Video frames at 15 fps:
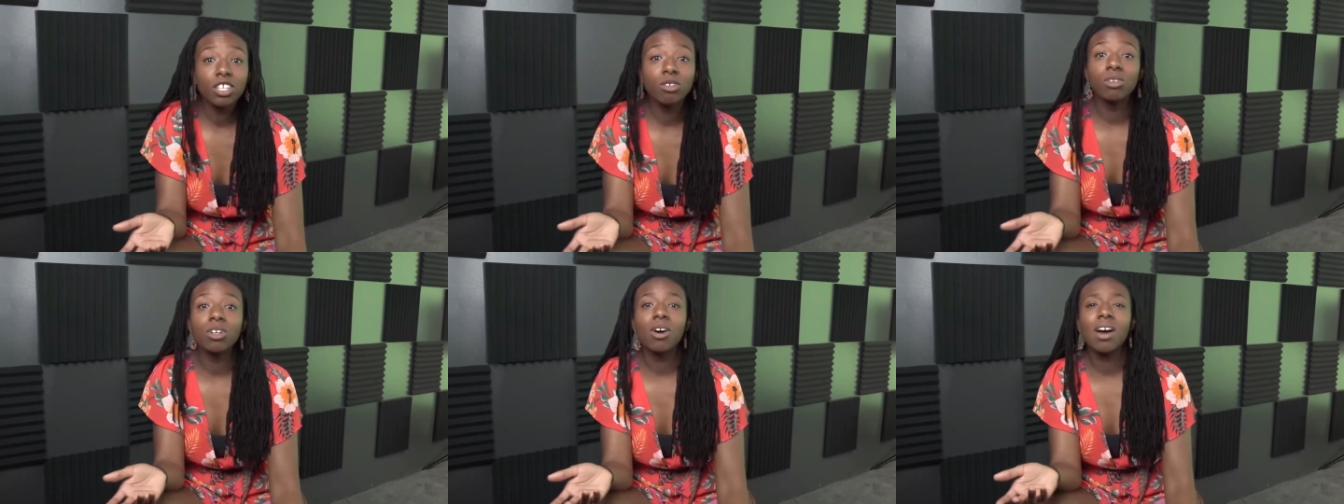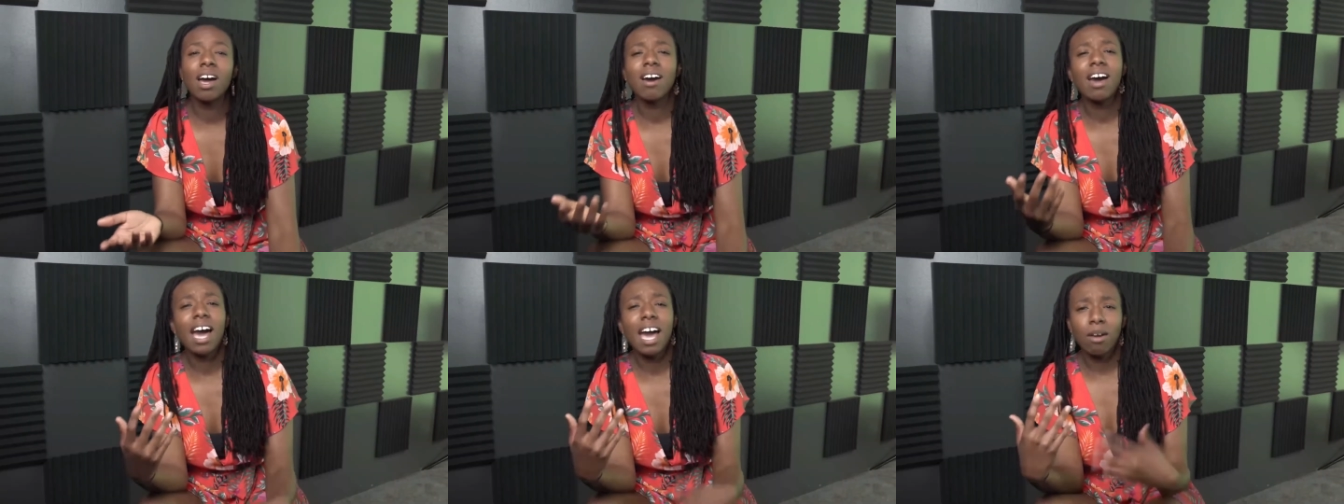You know
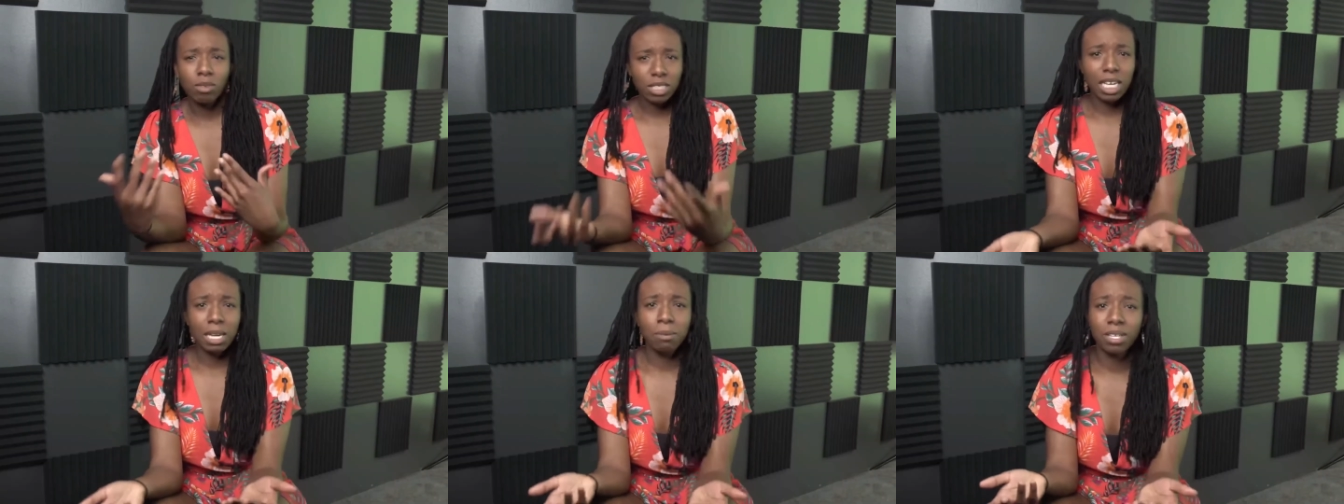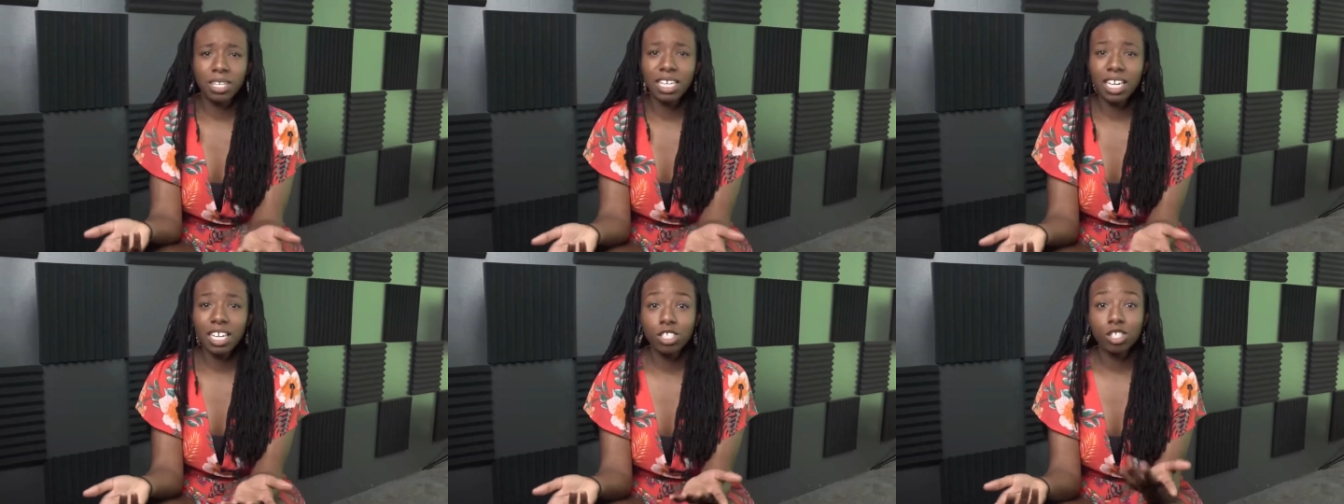how I was able to
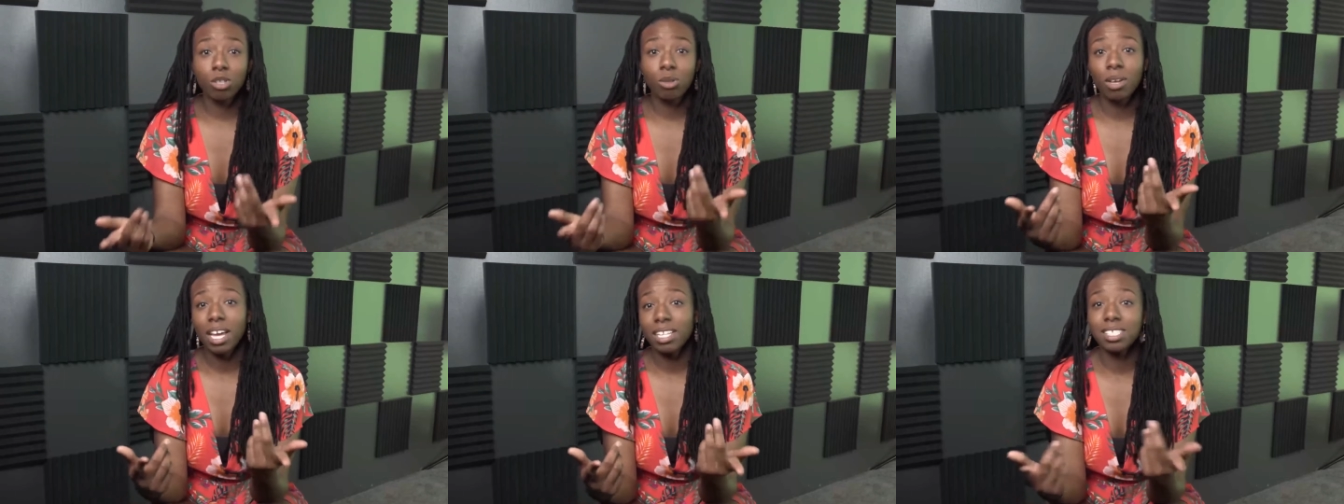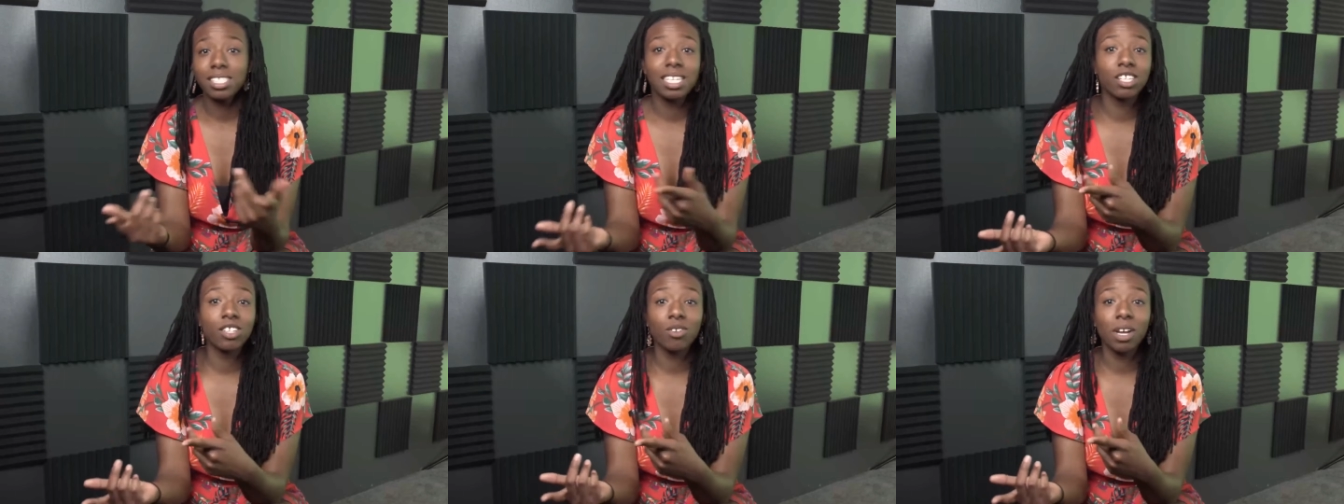guess you had
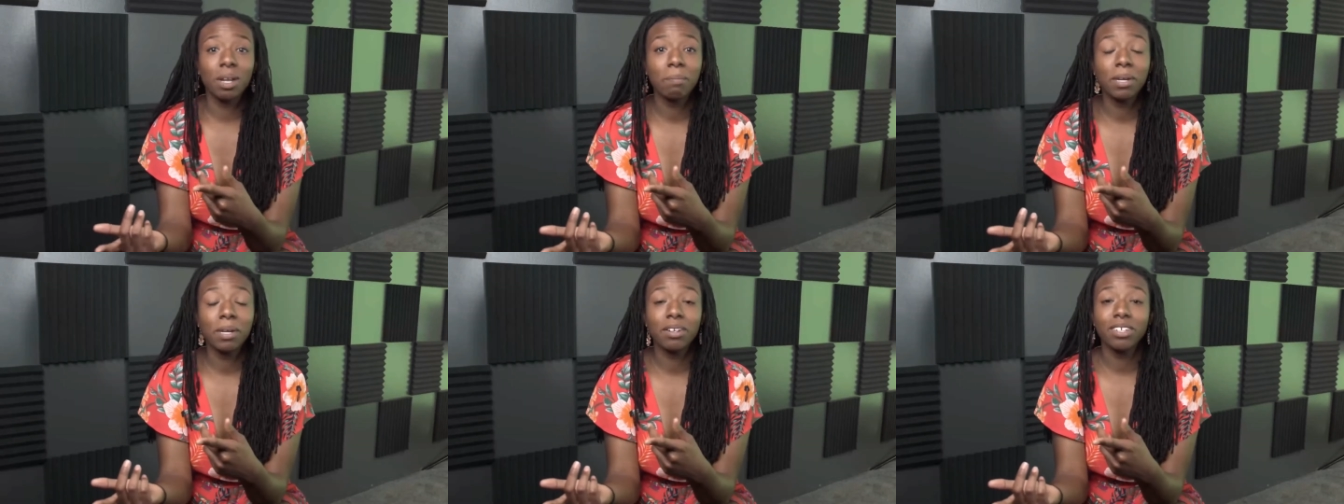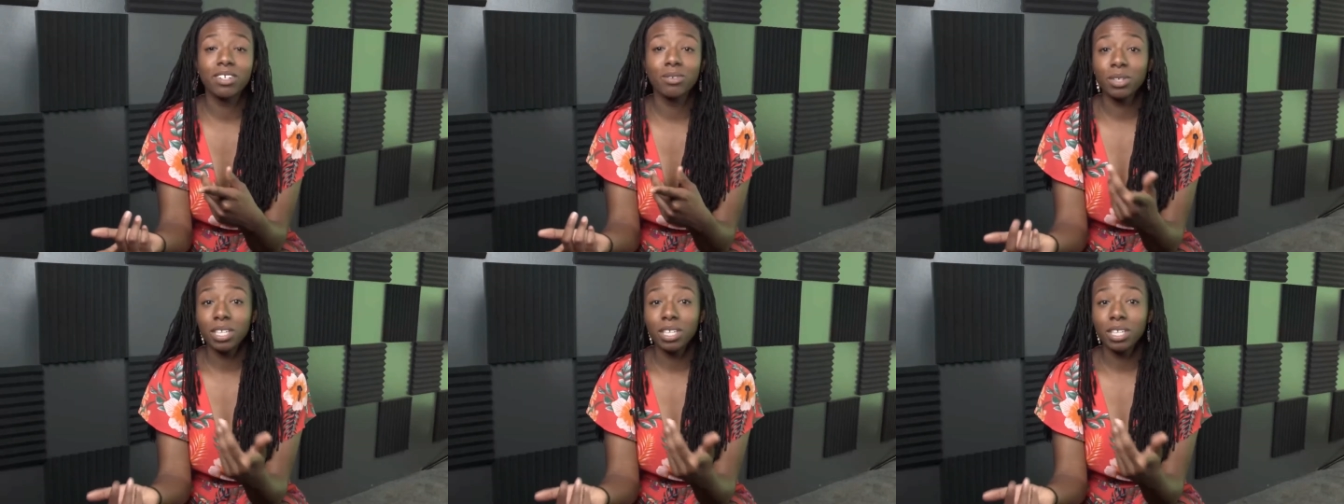seen the Great Barrier